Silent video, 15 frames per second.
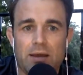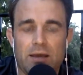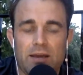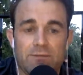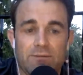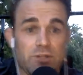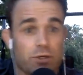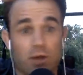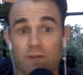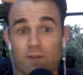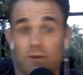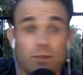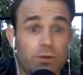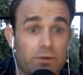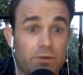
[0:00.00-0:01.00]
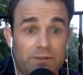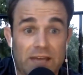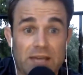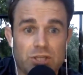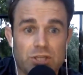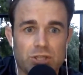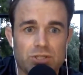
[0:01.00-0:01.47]
And I've turned off all
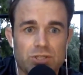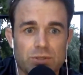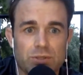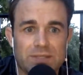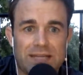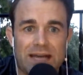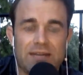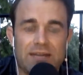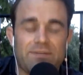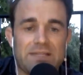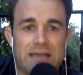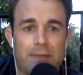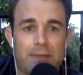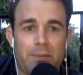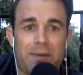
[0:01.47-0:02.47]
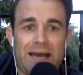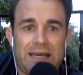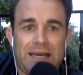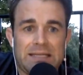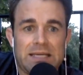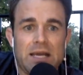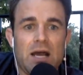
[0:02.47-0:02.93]
notifications, so it's not even top of mind